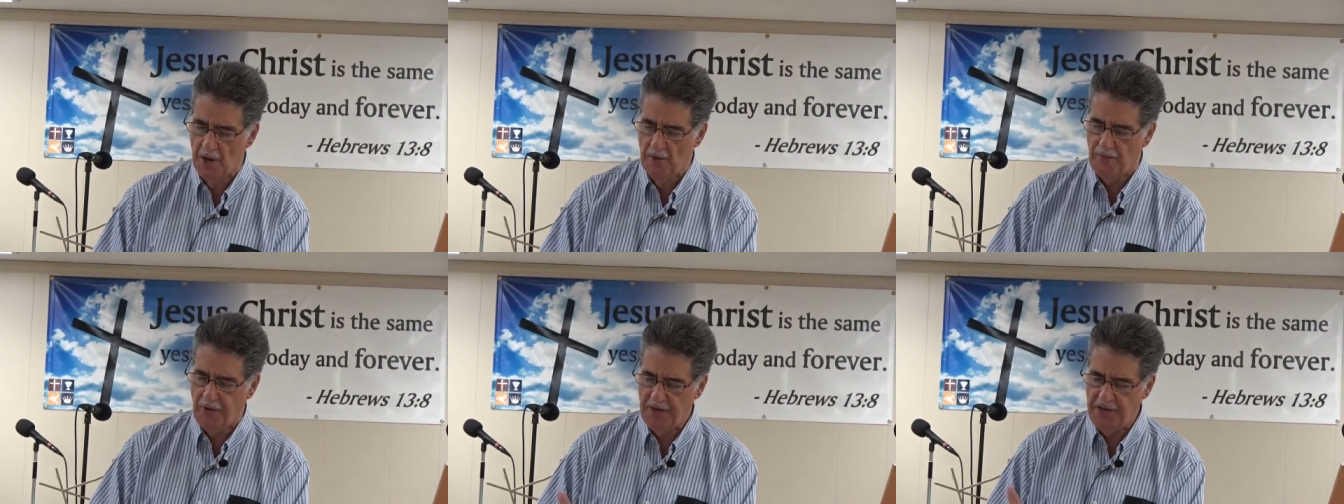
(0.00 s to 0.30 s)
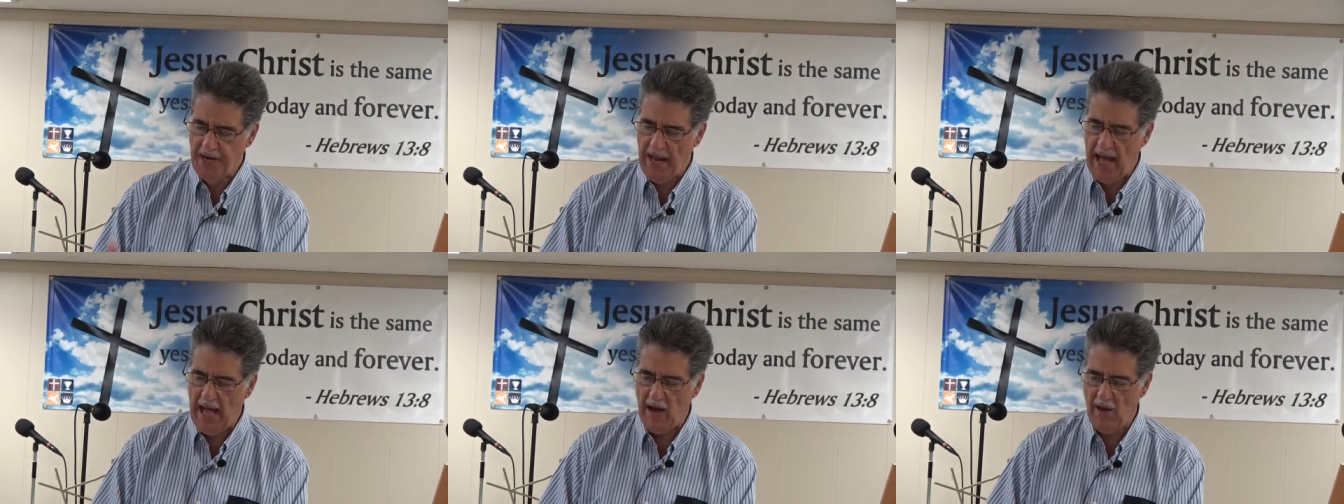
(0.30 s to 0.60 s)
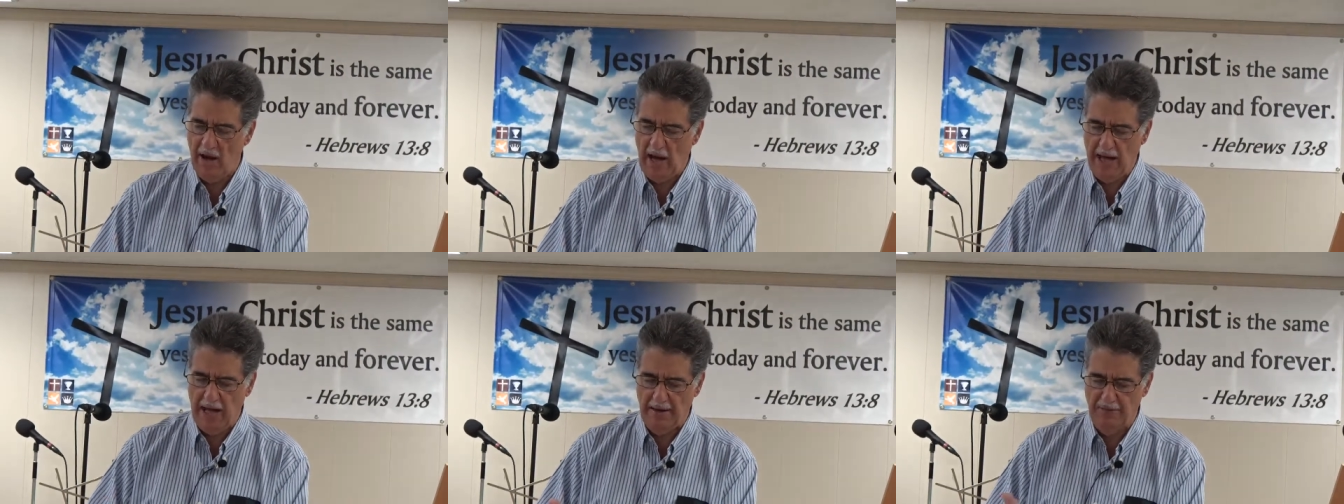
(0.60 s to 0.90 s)
For
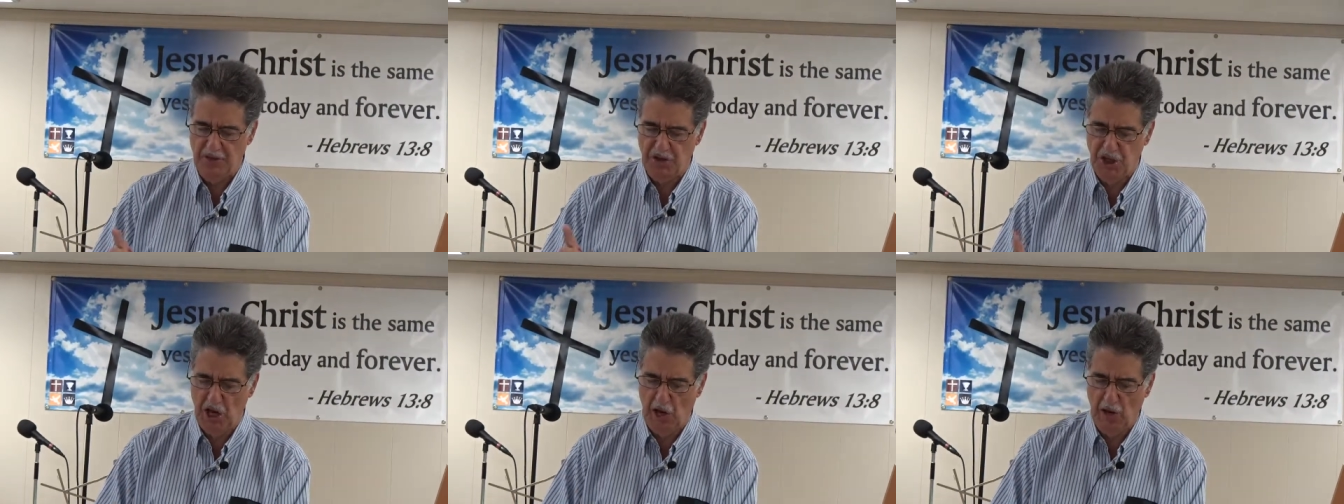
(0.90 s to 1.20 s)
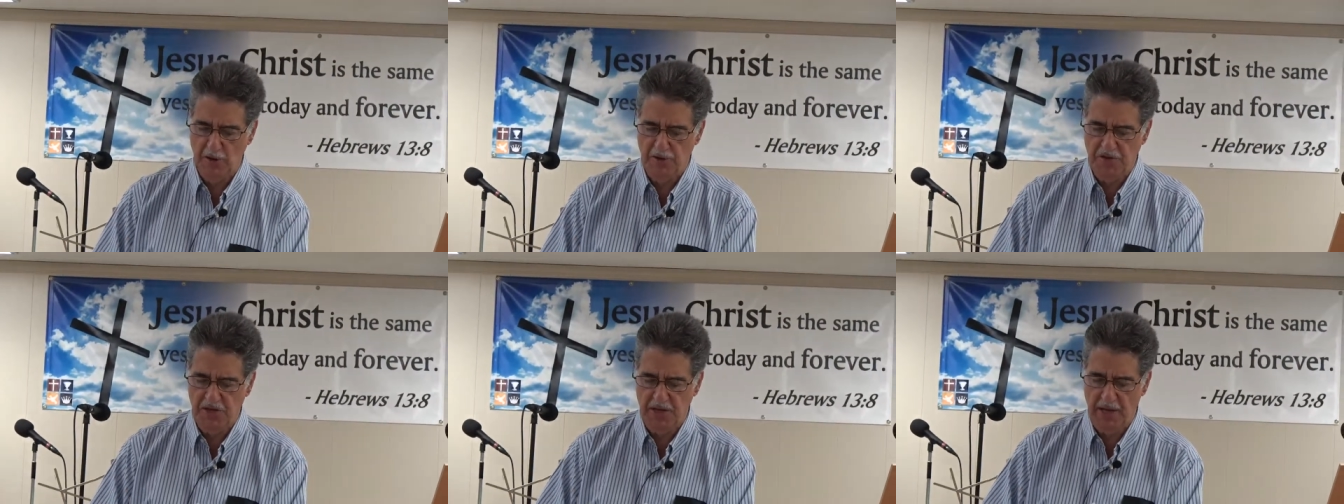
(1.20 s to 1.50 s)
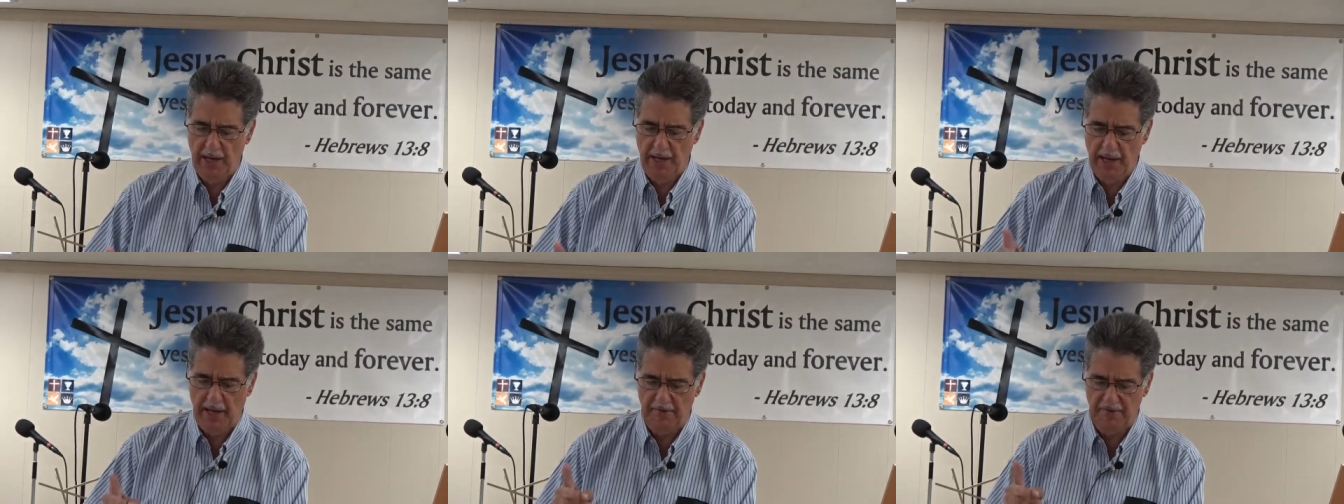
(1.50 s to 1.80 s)
now I have chosen
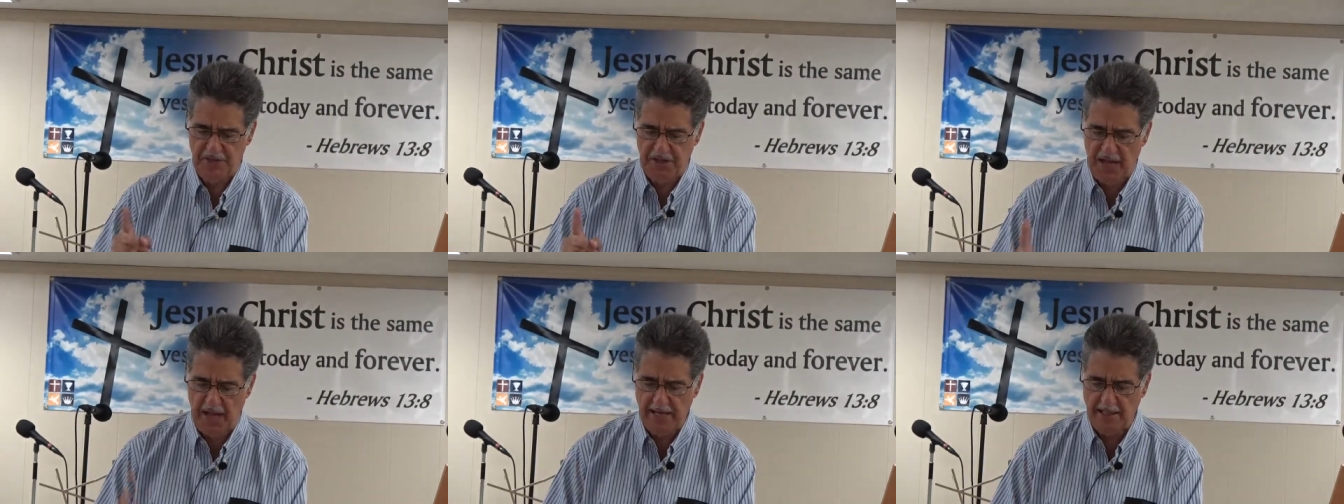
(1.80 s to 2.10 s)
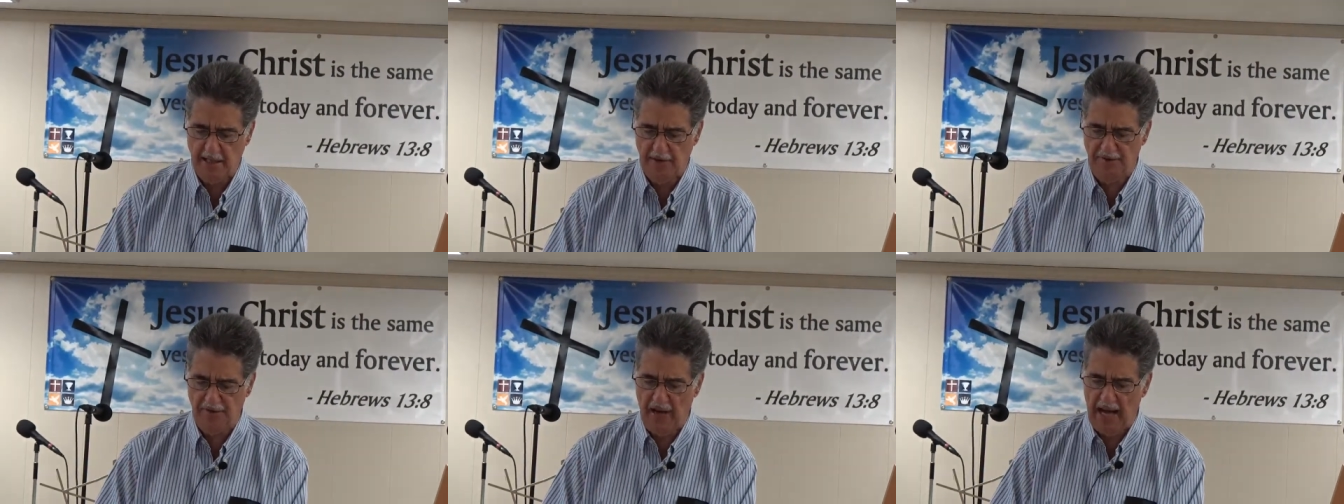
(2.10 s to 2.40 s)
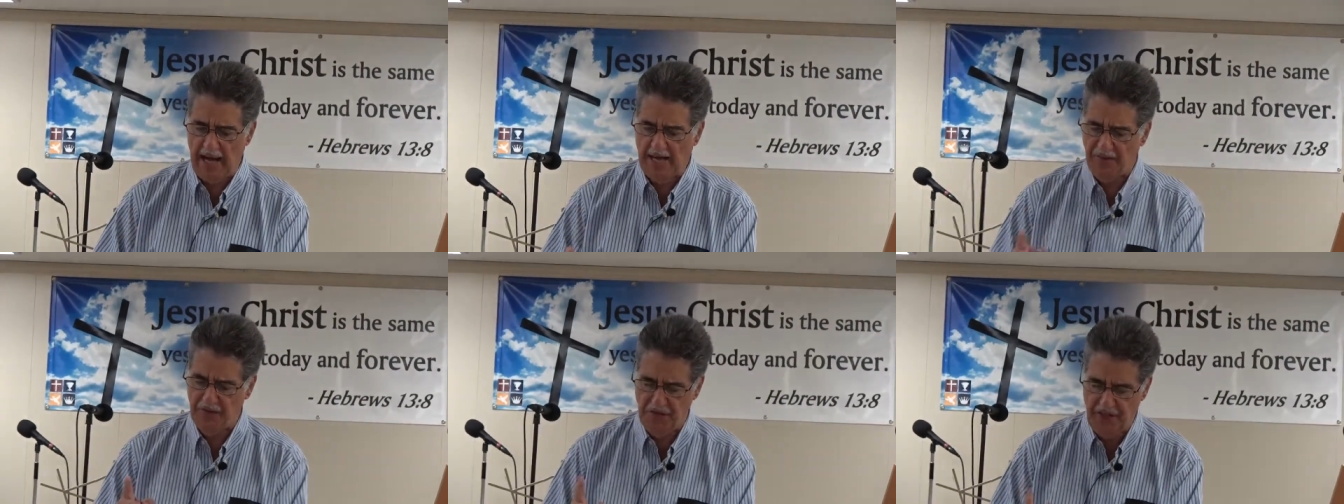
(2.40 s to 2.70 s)
and have
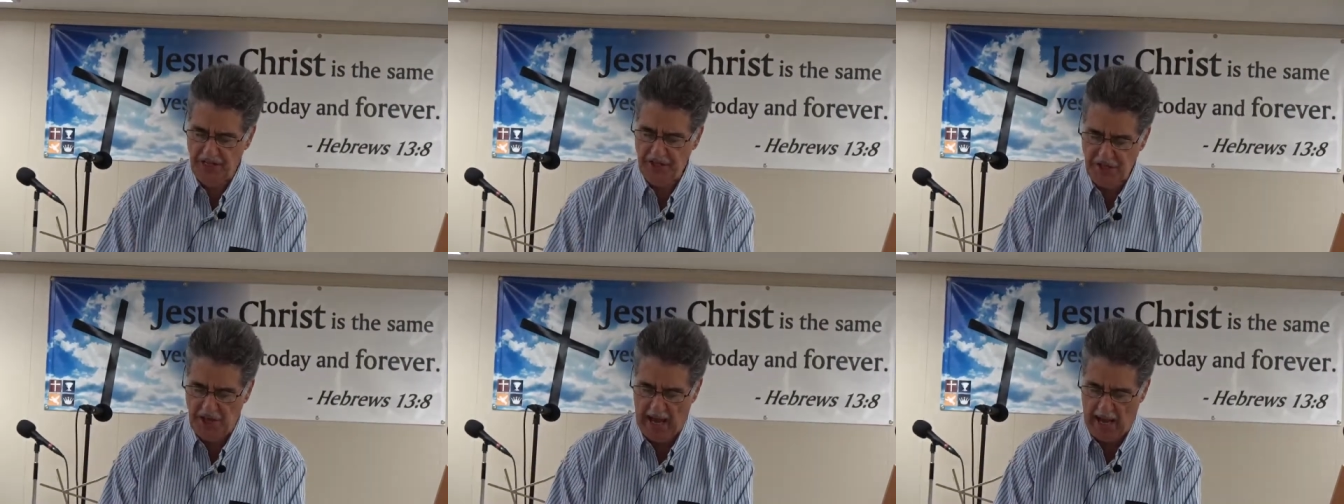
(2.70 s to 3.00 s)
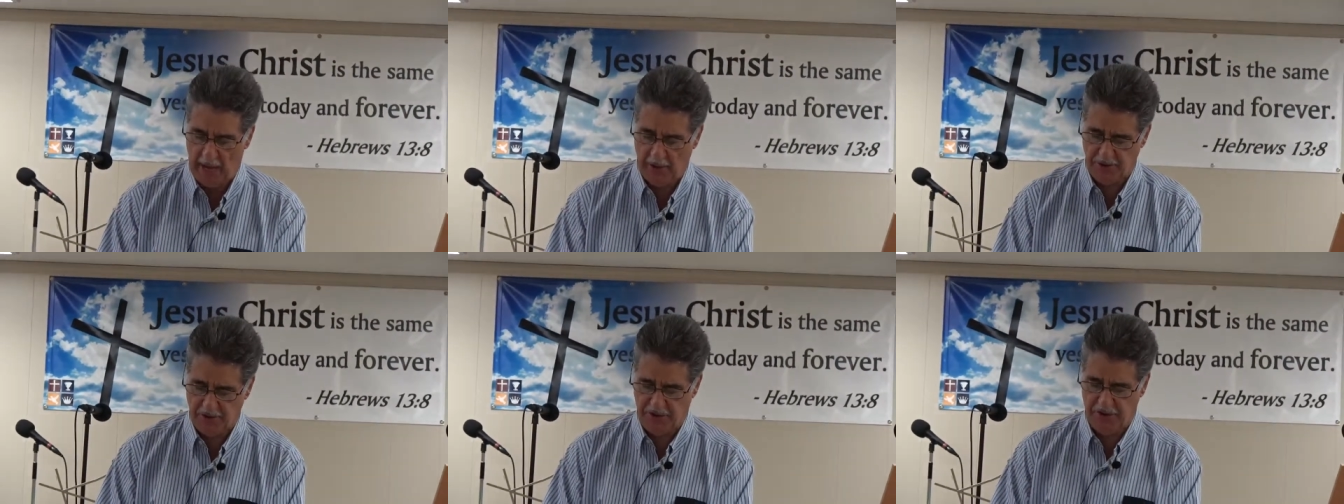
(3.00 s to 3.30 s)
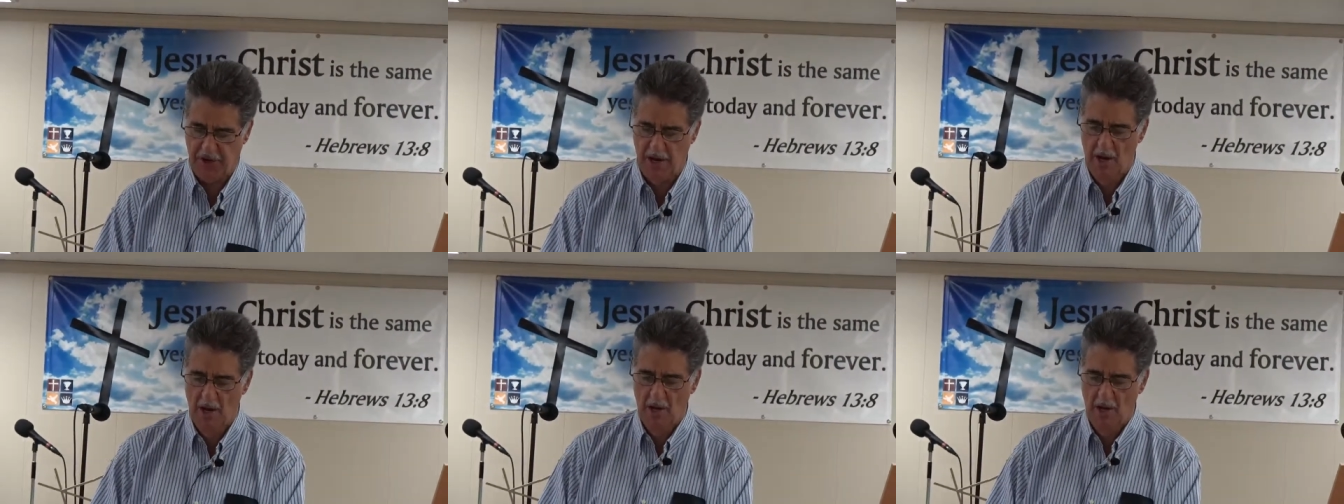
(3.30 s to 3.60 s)
sanctified this house,